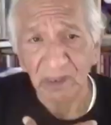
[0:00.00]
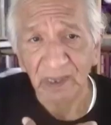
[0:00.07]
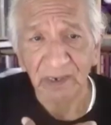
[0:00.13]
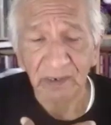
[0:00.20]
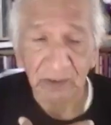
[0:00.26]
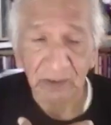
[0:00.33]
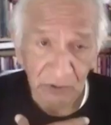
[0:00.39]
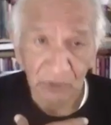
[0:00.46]

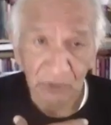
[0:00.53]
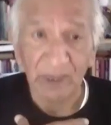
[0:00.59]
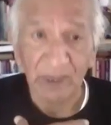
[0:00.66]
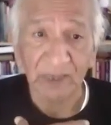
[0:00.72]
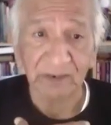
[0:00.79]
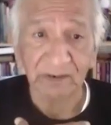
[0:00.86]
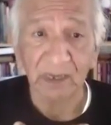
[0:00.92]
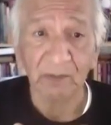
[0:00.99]
that you
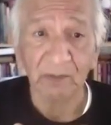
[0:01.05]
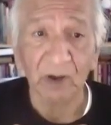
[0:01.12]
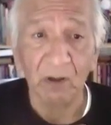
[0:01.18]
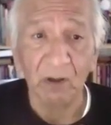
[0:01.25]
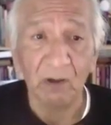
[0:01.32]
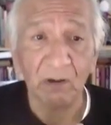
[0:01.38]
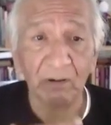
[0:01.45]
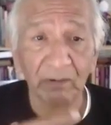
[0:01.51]
had to come
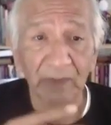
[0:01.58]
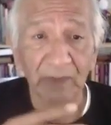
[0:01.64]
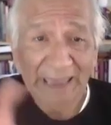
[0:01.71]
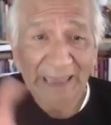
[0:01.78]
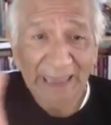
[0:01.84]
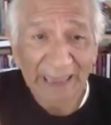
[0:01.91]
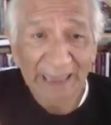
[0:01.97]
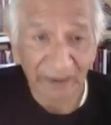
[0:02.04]
along
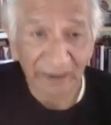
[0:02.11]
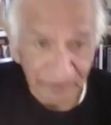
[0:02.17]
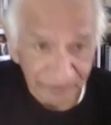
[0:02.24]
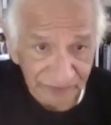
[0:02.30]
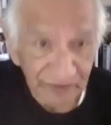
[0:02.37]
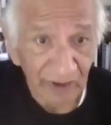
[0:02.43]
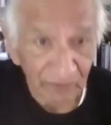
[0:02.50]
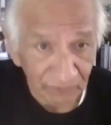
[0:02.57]
and
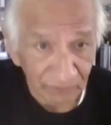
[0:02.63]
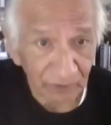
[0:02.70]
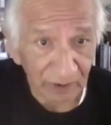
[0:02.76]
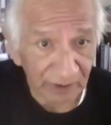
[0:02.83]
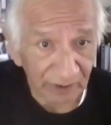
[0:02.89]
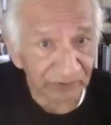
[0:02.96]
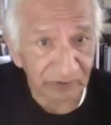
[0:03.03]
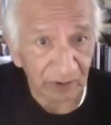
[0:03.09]

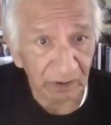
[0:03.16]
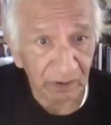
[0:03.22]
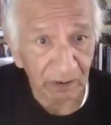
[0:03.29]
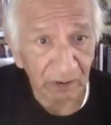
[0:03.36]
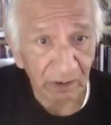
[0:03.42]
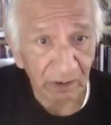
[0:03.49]
discover us